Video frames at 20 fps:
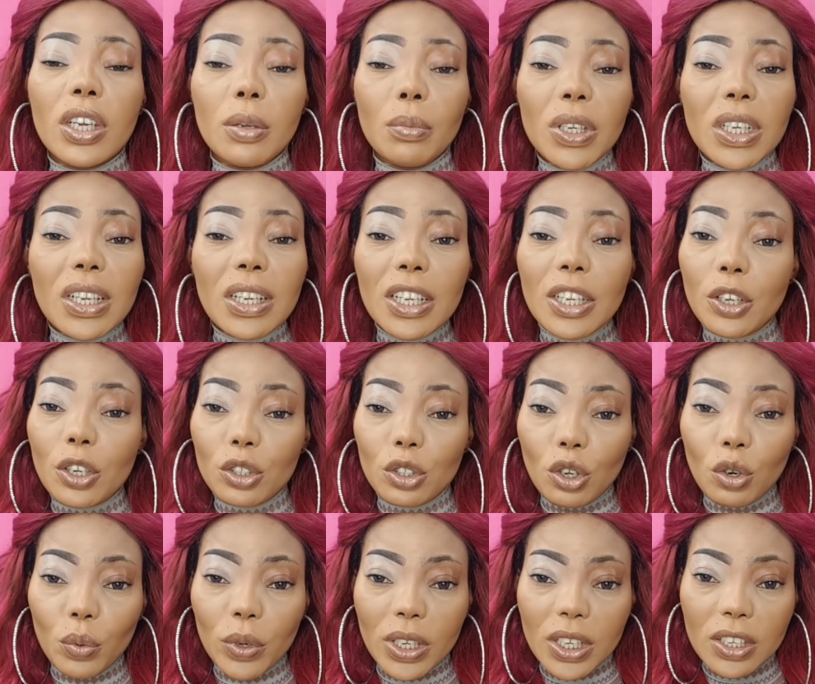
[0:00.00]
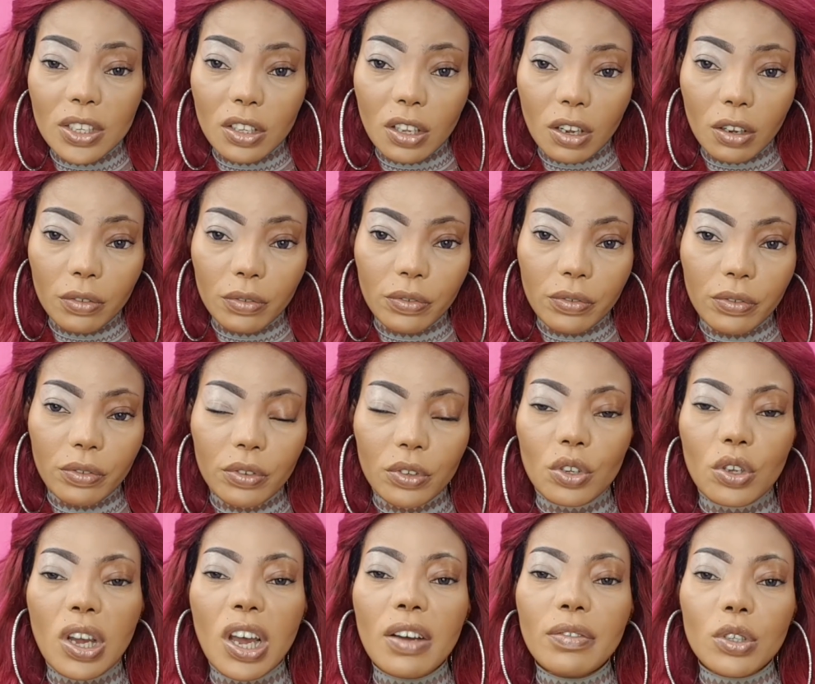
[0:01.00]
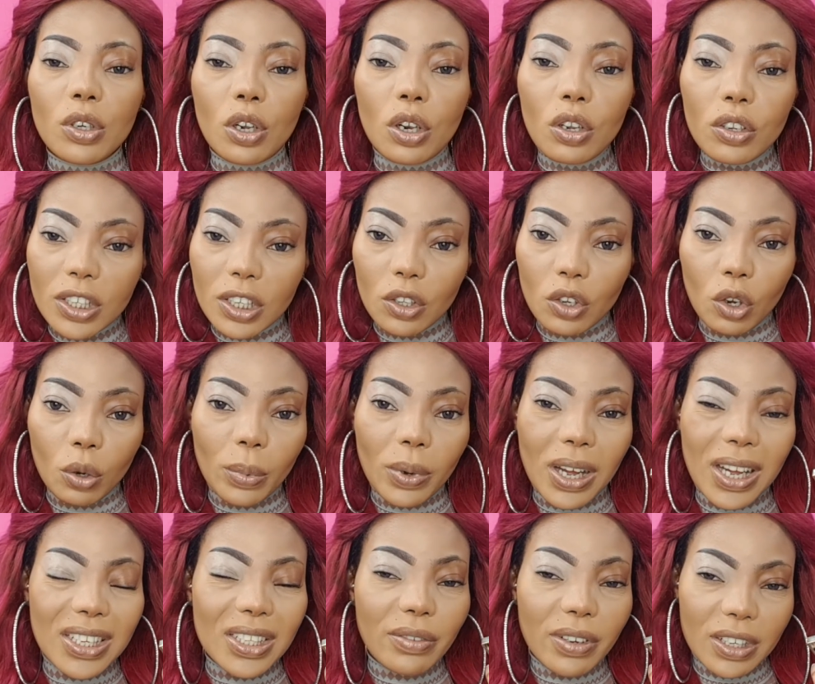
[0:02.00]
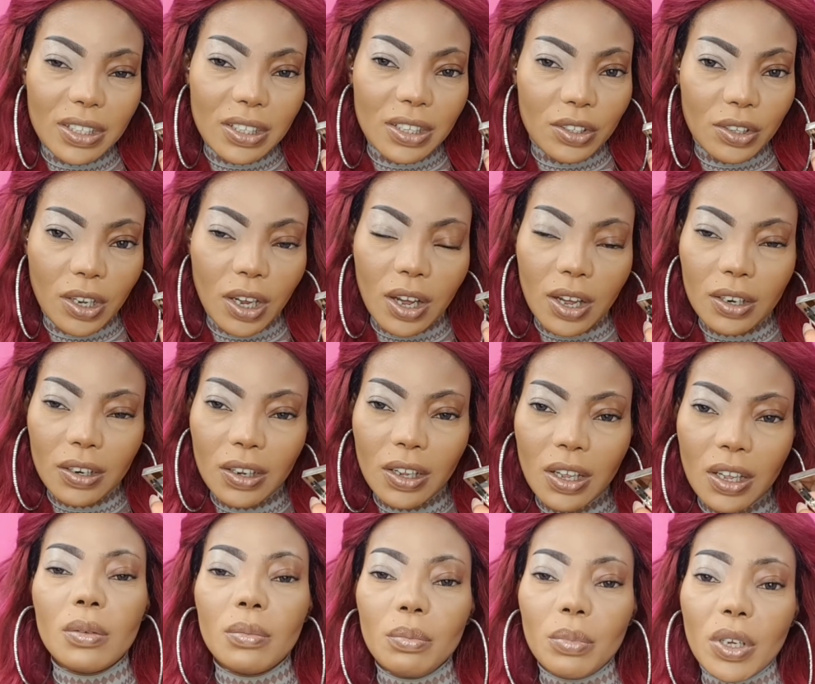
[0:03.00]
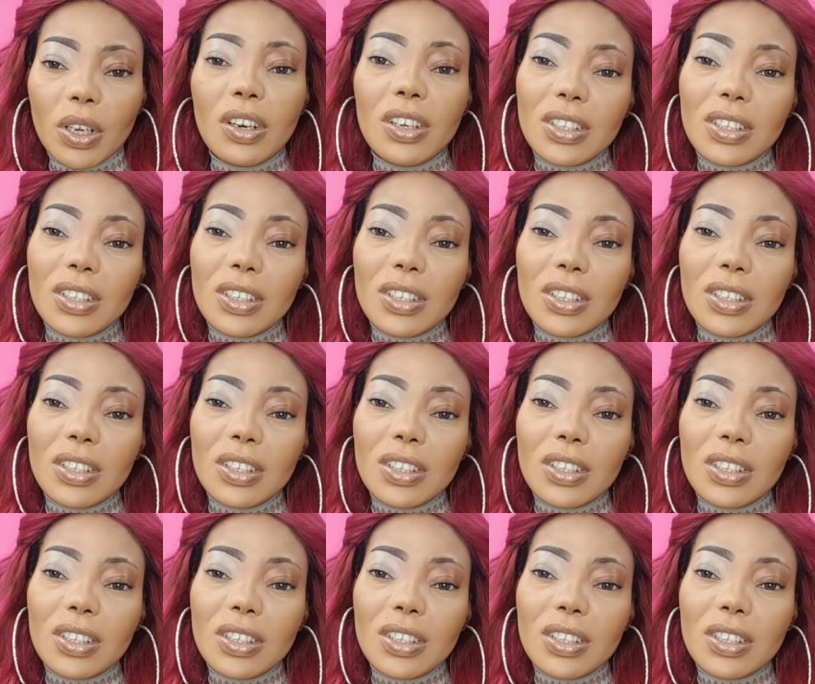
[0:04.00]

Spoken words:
So immediately you're done with this stuff, you have to close it up as fast as you can,